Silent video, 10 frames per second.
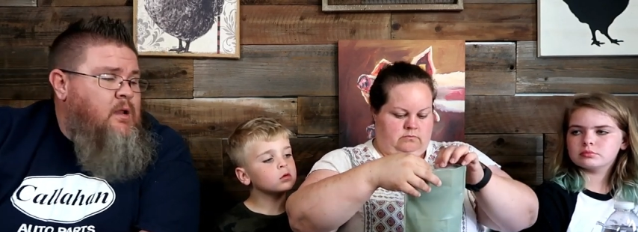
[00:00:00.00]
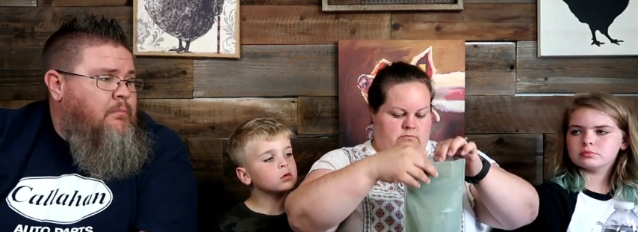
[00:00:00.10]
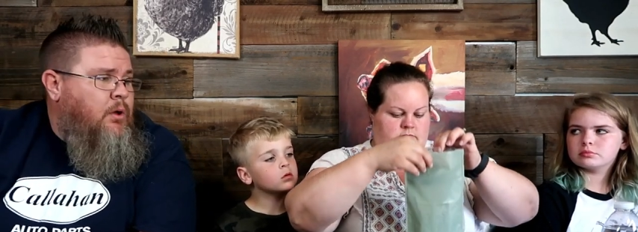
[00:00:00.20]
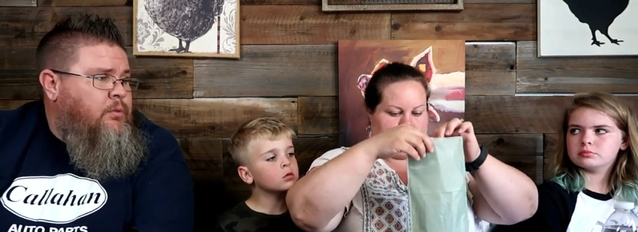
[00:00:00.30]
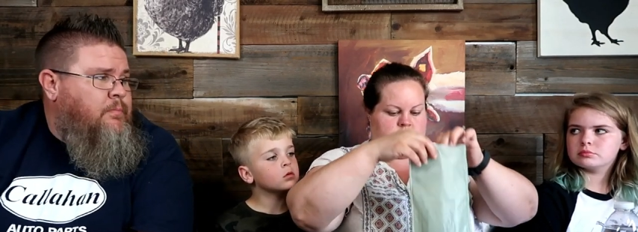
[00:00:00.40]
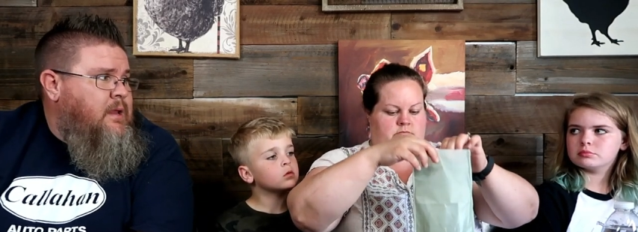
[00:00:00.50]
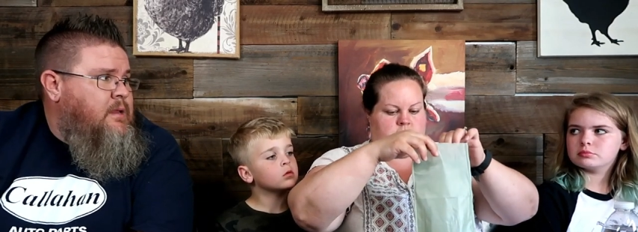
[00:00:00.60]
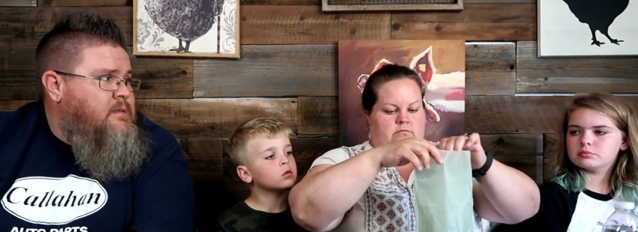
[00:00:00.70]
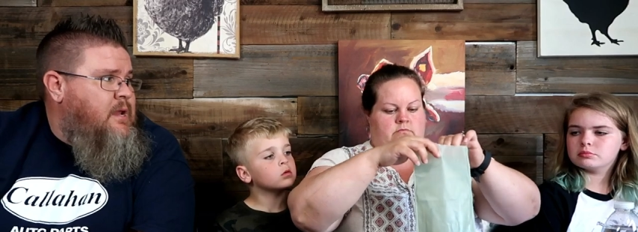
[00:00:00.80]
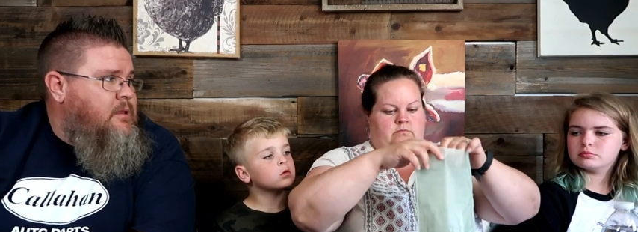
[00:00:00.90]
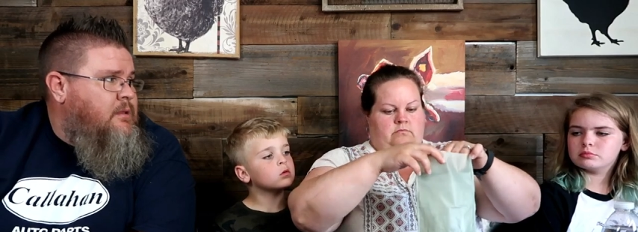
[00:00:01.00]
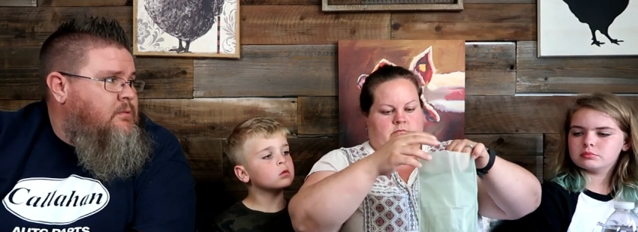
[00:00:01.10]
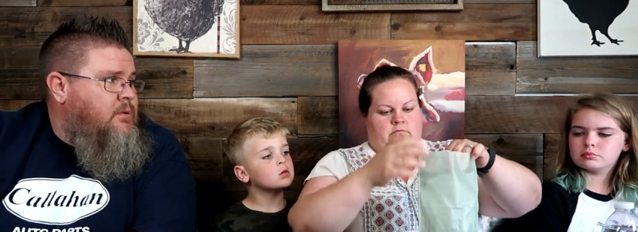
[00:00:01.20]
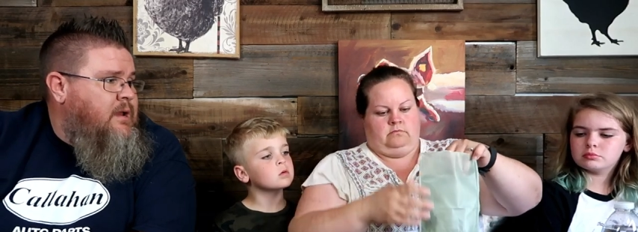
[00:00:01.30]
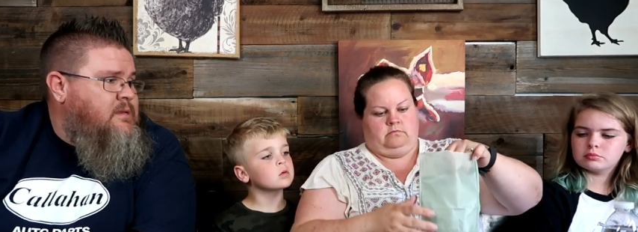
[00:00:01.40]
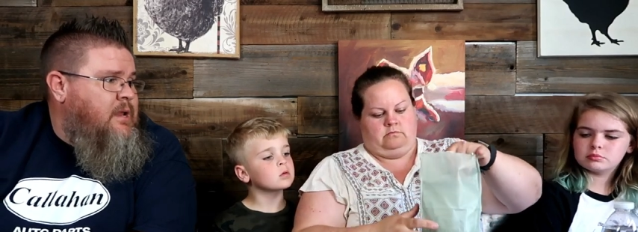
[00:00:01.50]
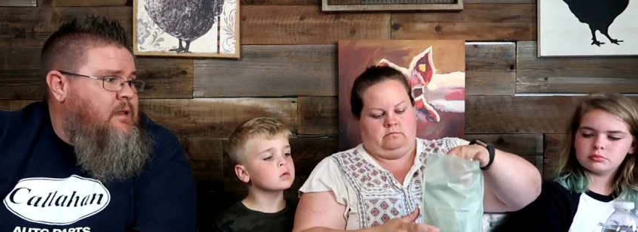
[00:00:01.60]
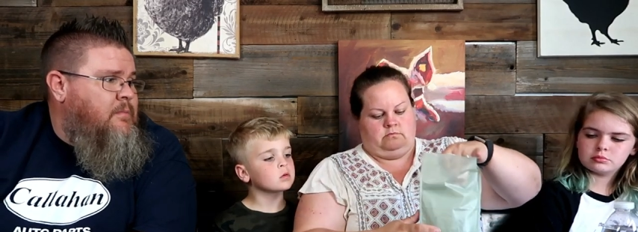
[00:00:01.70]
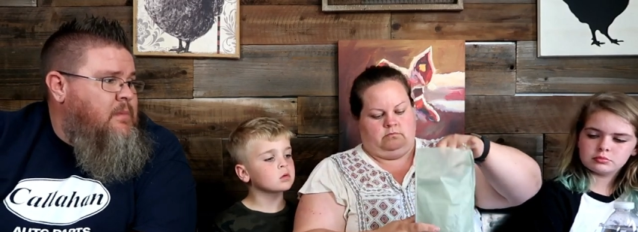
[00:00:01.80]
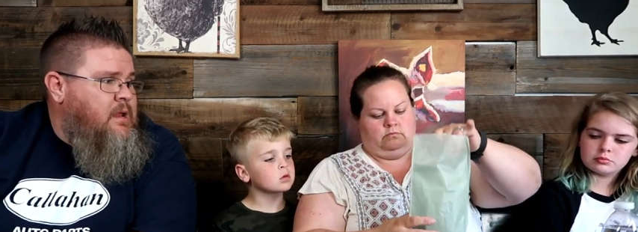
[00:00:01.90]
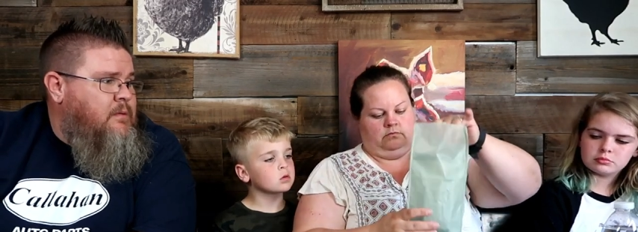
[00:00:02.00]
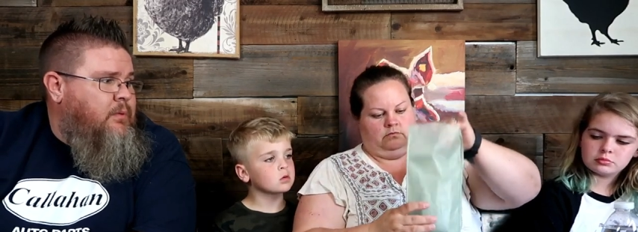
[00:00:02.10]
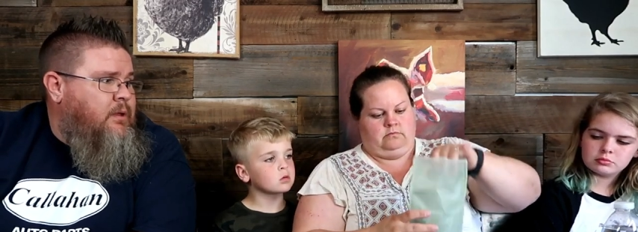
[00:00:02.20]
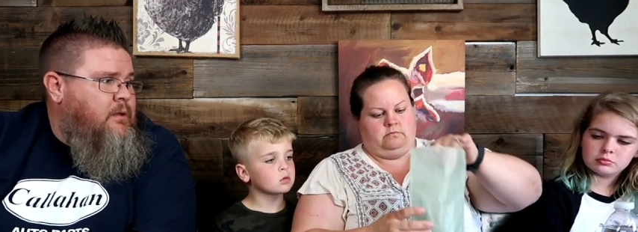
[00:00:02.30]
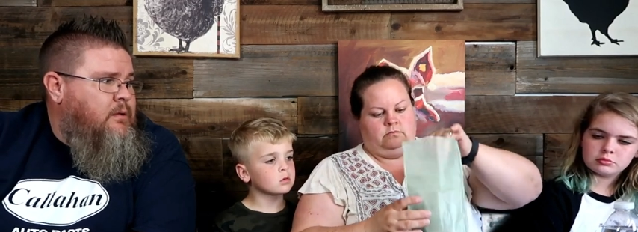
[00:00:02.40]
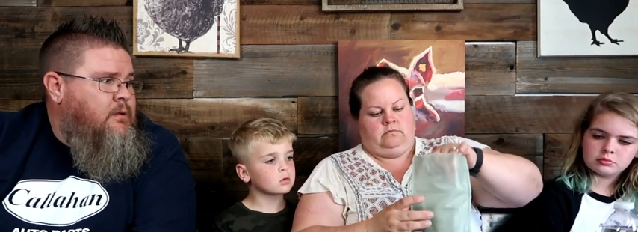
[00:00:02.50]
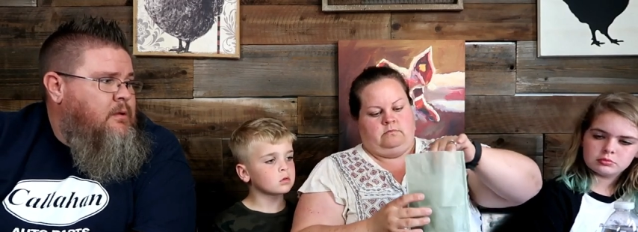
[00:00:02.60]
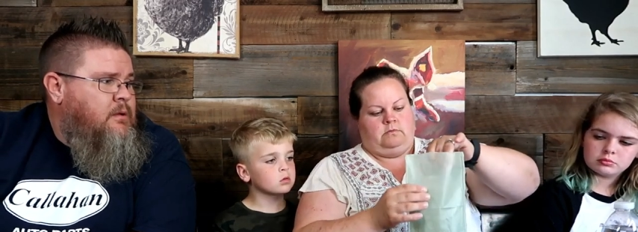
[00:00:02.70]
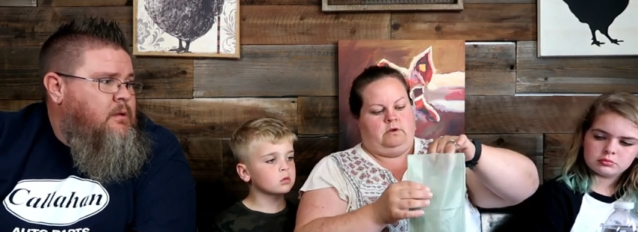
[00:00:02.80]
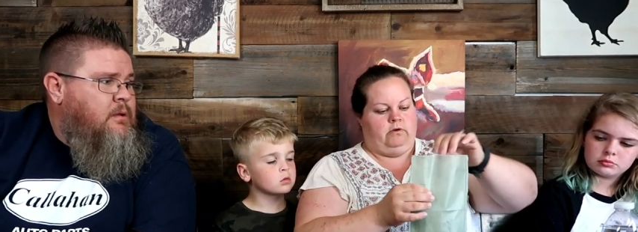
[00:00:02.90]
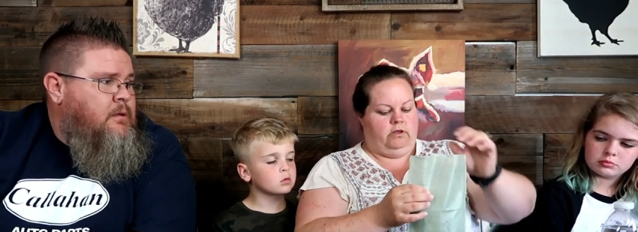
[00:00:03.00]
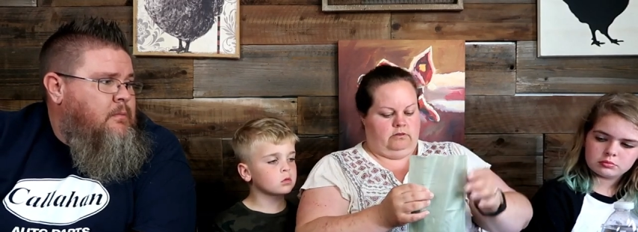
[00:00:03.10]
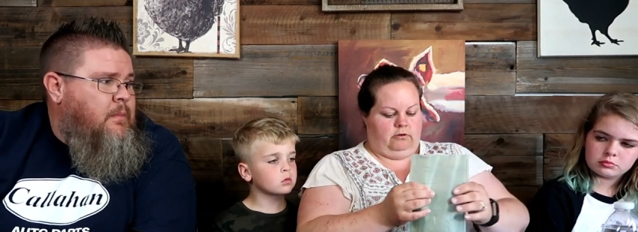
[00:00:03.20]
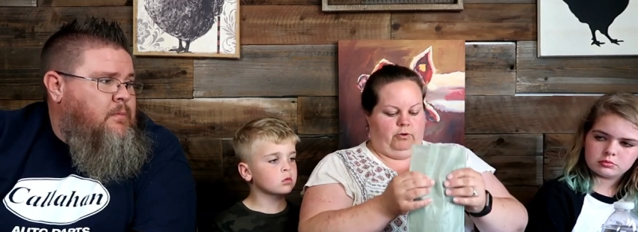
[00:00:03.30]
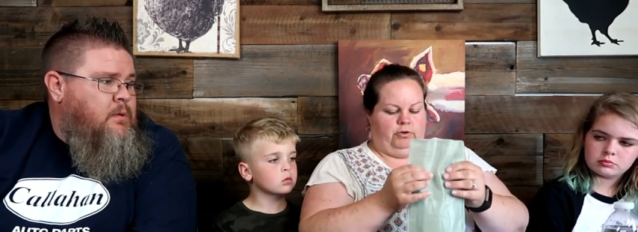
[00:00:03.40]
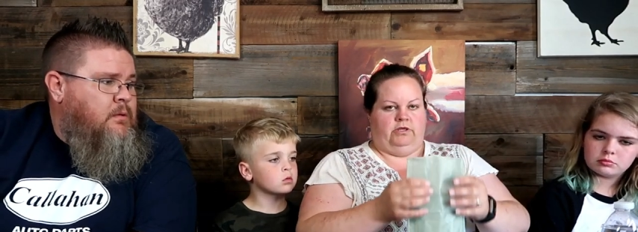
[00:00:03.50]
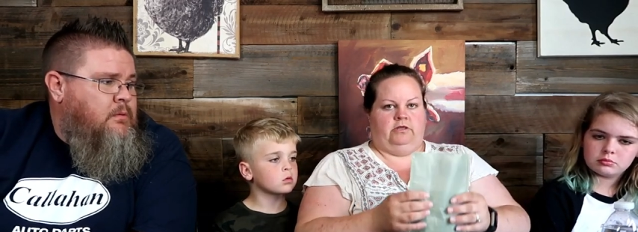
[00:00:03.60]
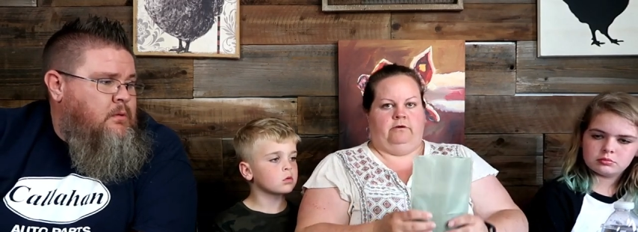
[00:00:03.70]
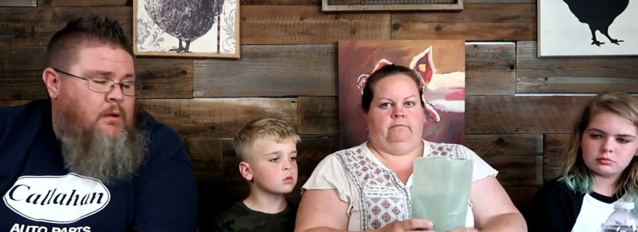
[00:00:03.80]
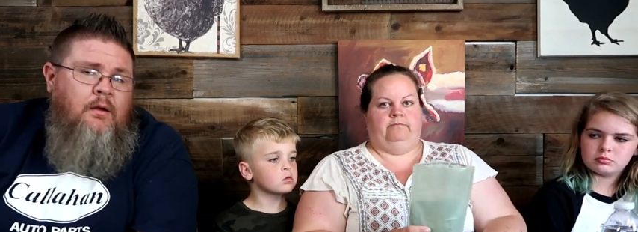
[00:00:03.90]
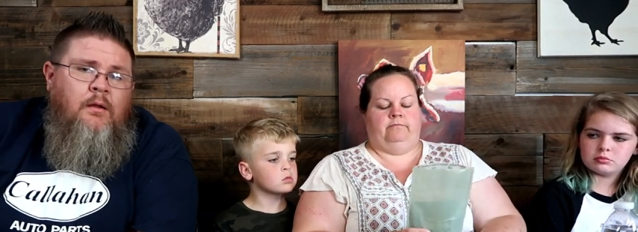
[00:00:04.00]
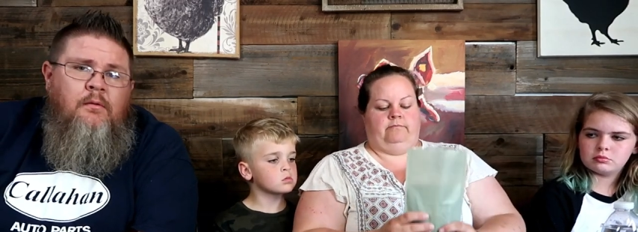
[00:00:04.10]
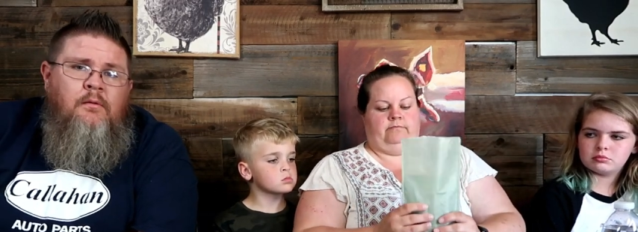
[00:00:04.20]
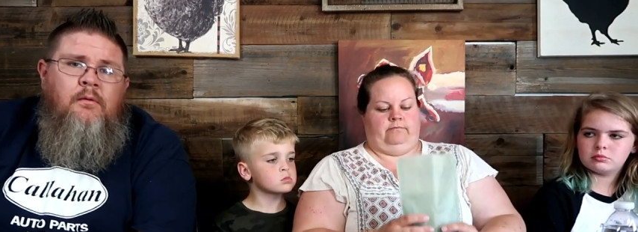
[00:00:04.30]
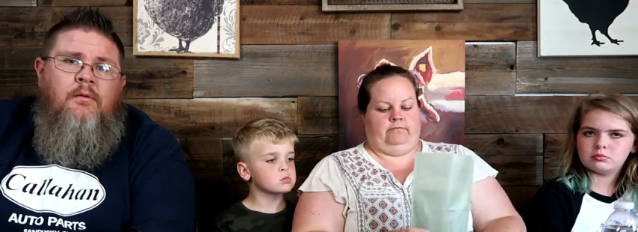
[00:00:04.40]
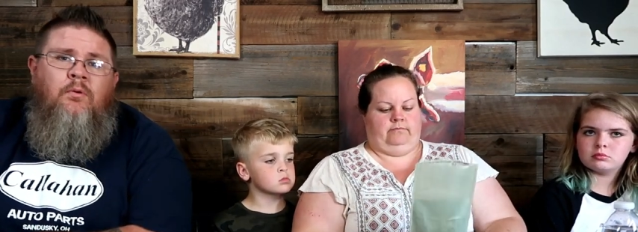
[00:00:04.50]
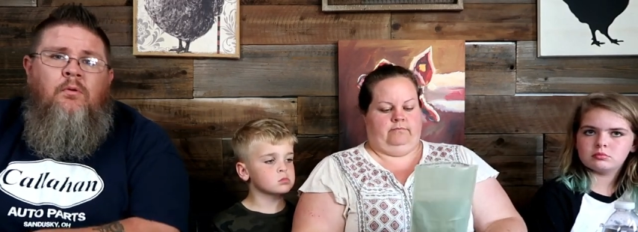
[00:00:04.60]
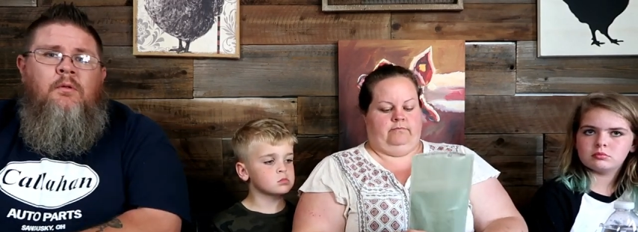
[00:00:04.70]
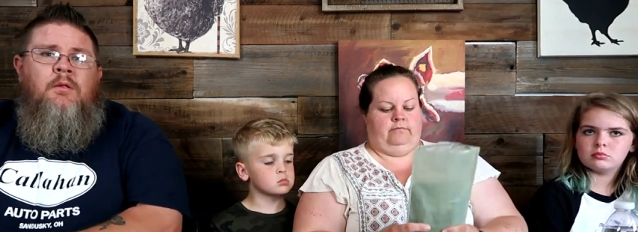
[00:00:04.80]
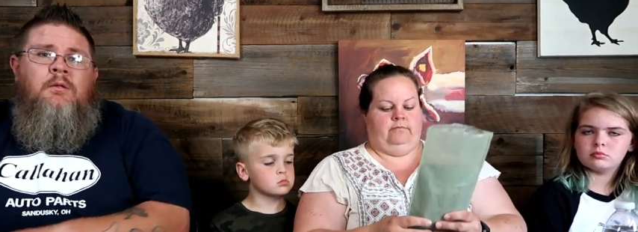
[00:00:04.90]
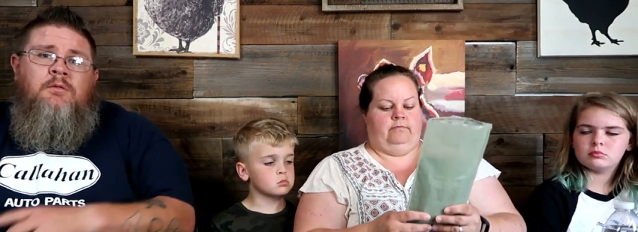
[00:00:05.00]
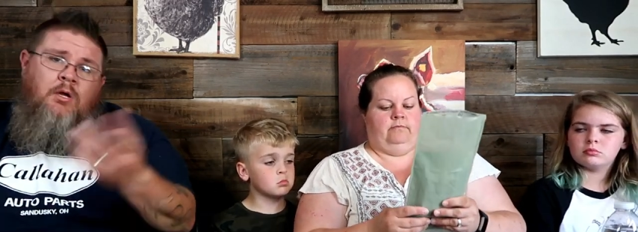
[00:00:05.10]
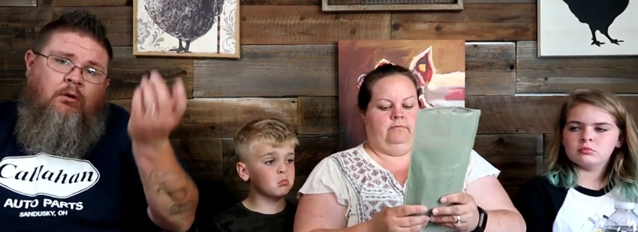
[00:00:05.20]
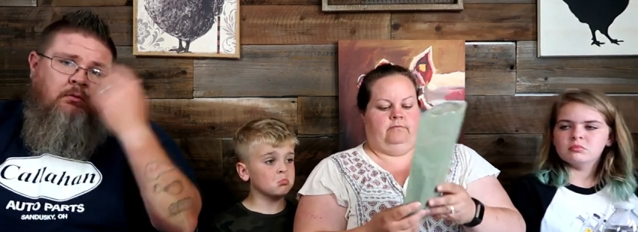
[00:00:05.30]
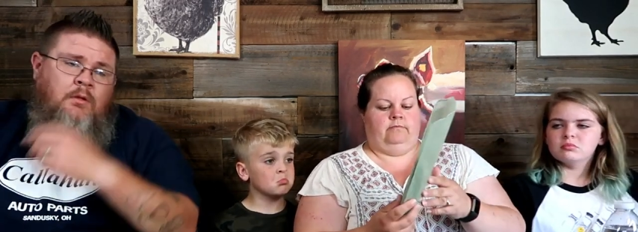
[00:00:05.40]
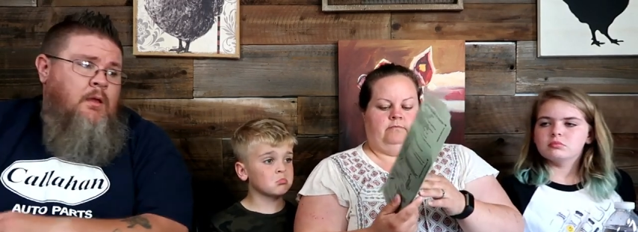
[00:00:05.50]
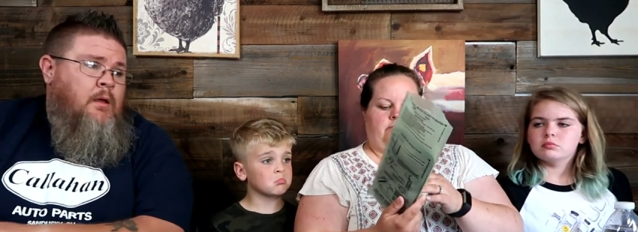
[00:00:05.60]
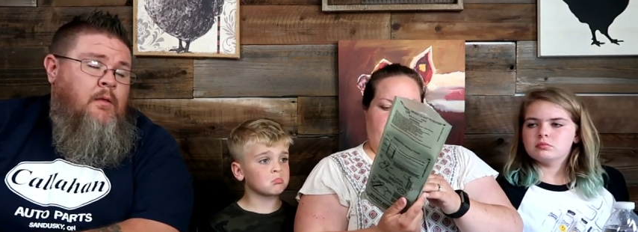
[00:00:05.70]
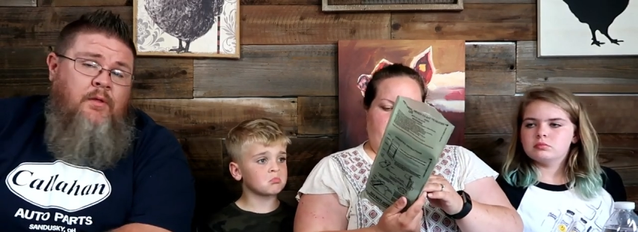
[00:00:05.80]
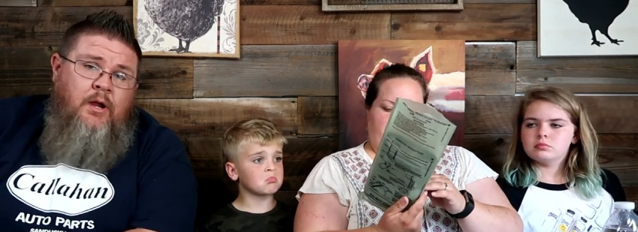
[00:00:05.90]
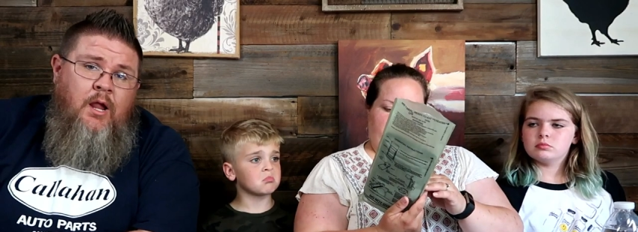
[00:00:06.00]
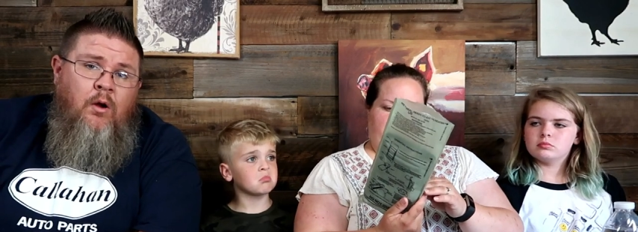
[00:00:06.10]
Speaker 1: up both beans and the rice and the meat. But
Speaker 2: All right, they're both in there. all right,
Speaker 1: cool. So there you